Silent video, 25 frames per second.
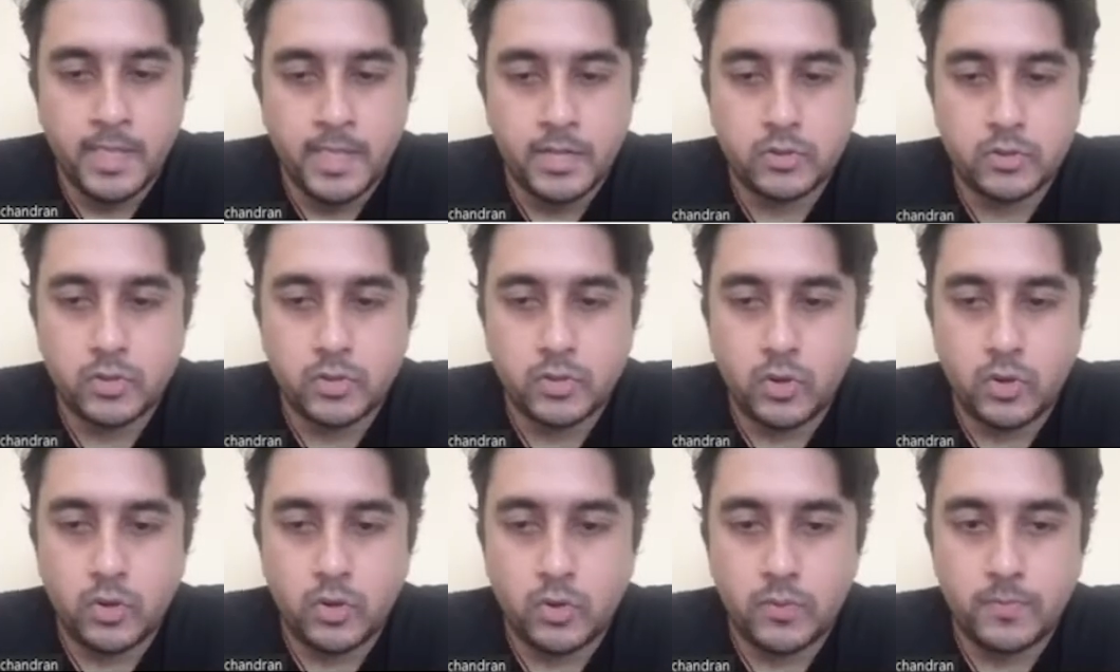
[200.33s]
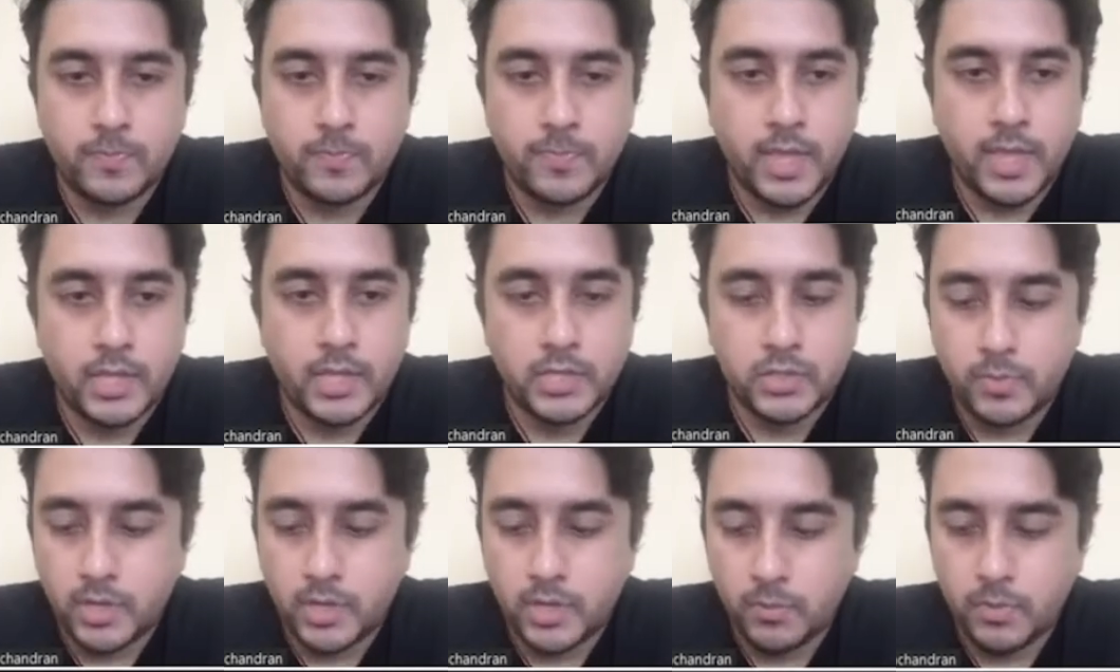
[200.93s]
So
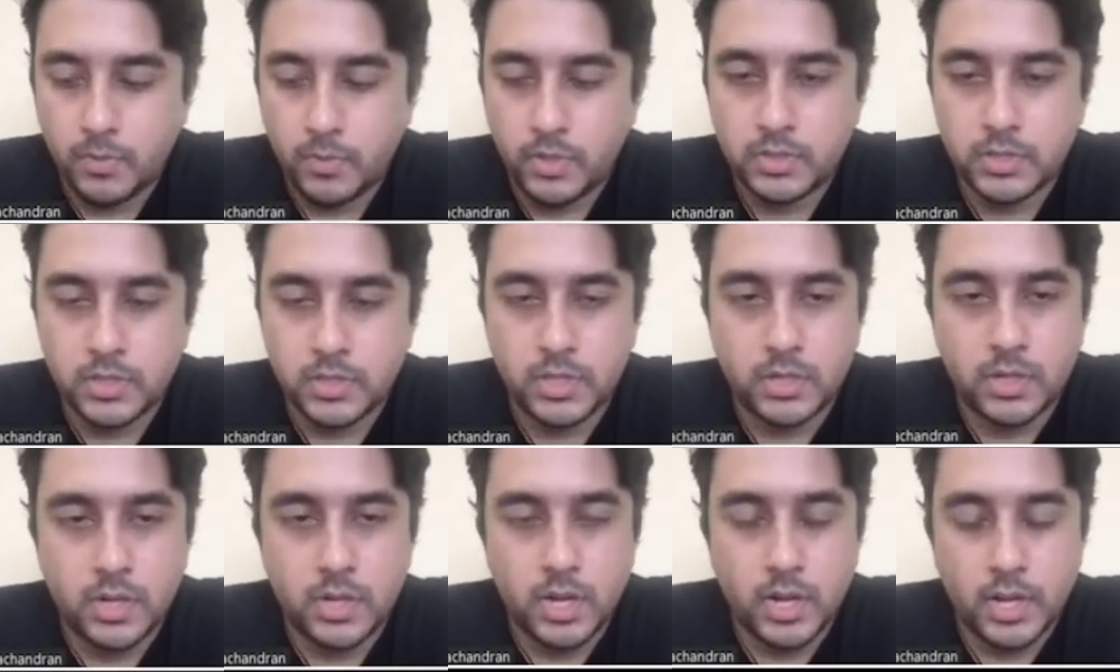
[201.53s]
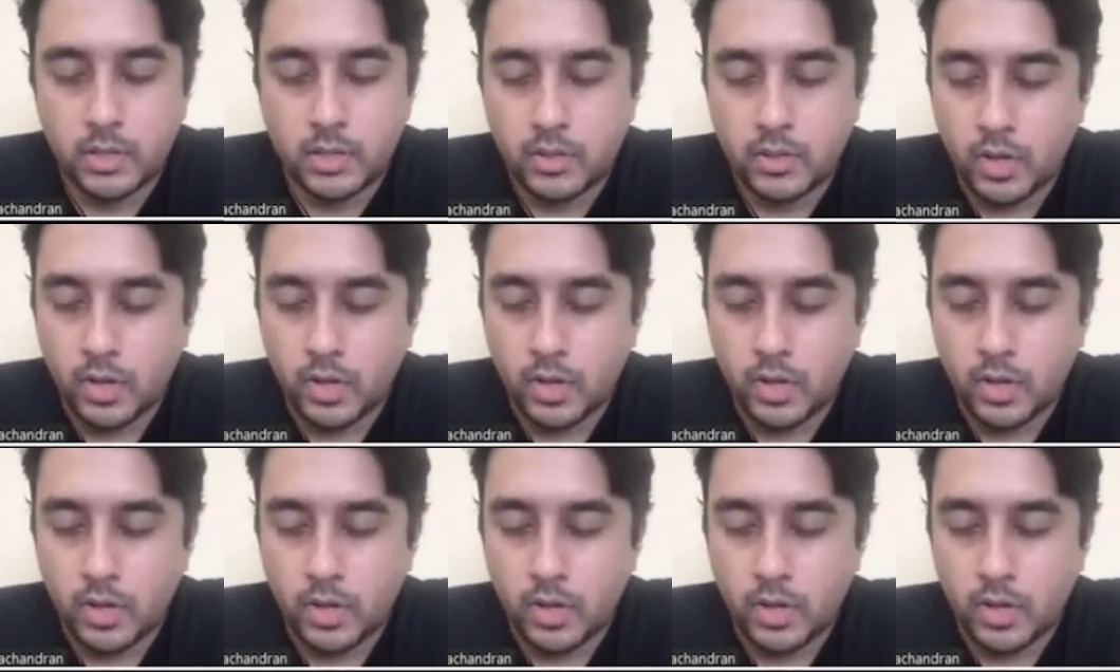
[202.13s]
that's pretty much it. Like,